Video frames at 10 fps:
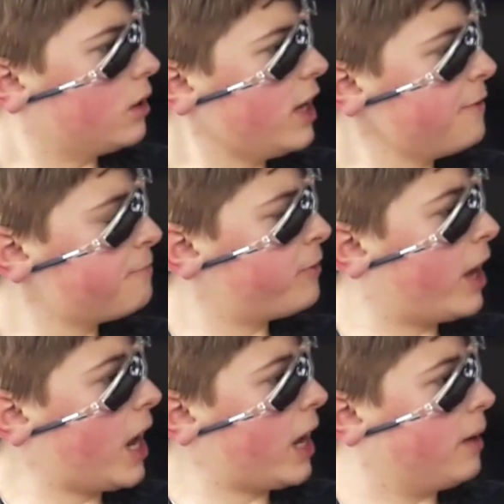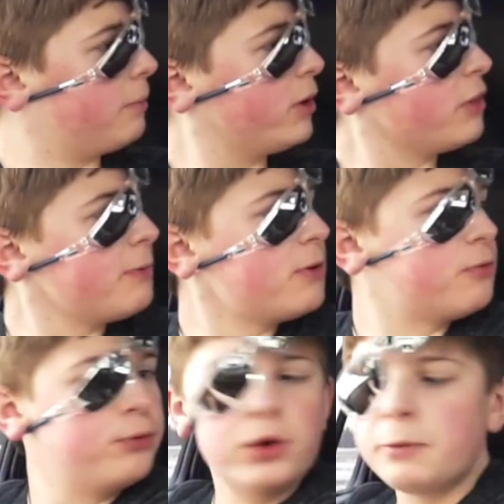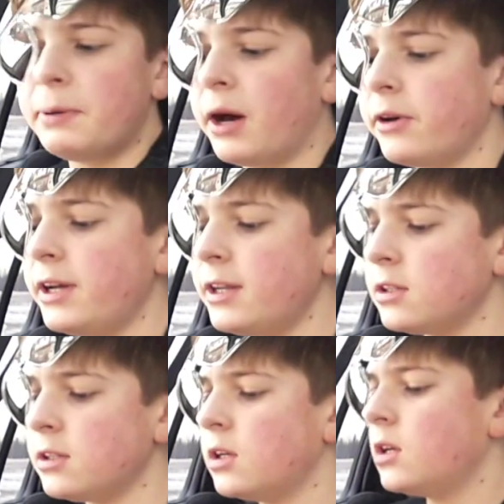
Okay, fine, but don't be rude about it.